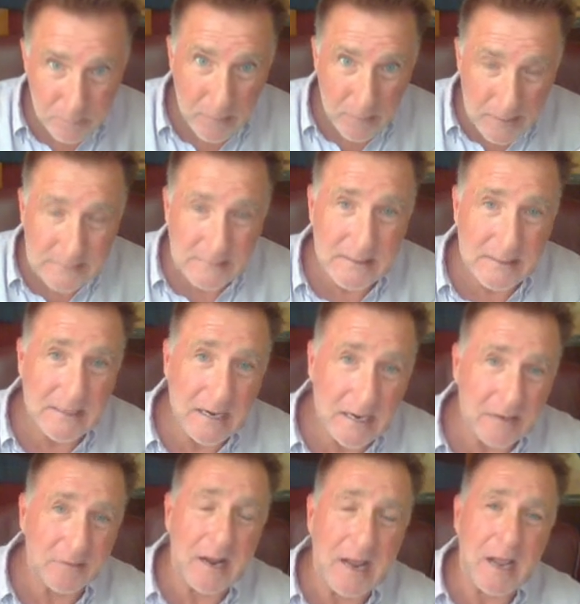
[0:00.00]
best thing that
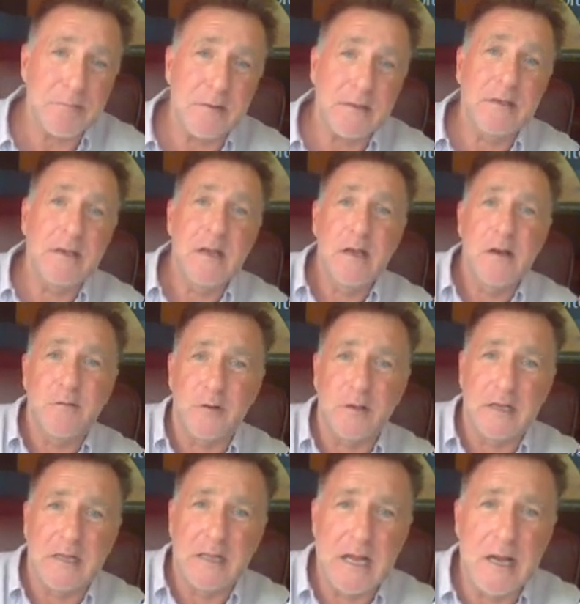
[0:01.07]
ever happened for
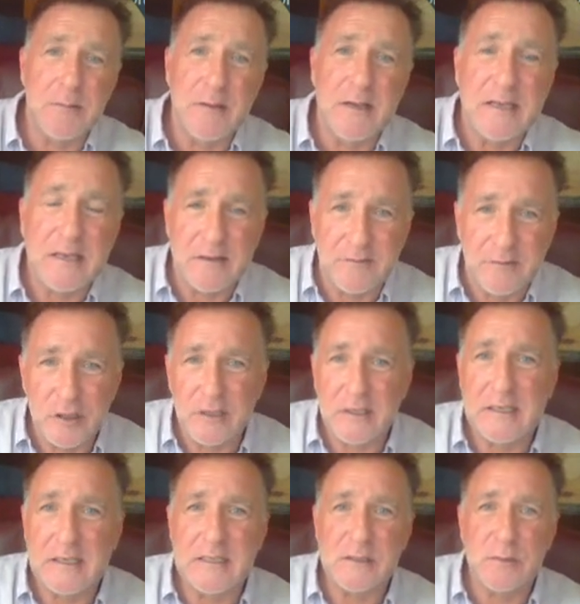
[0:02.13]
the climate. And if you're
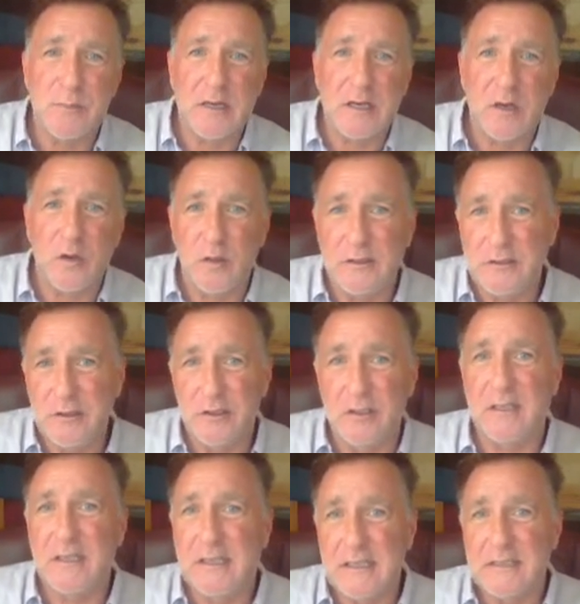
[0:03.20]
against Bitcoin,
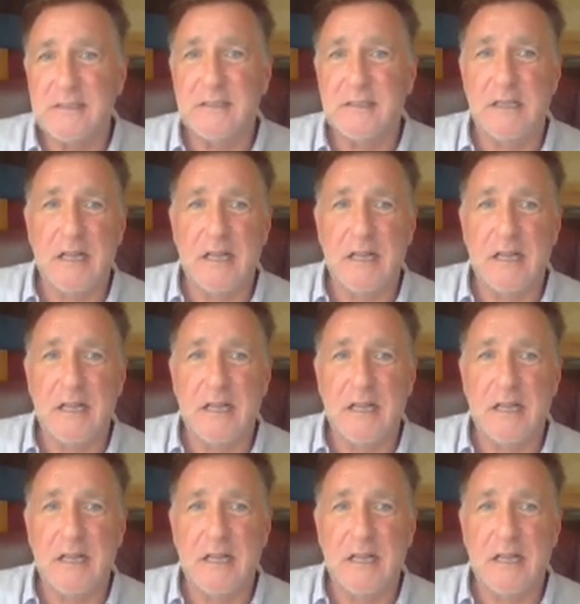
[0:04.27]
you're against the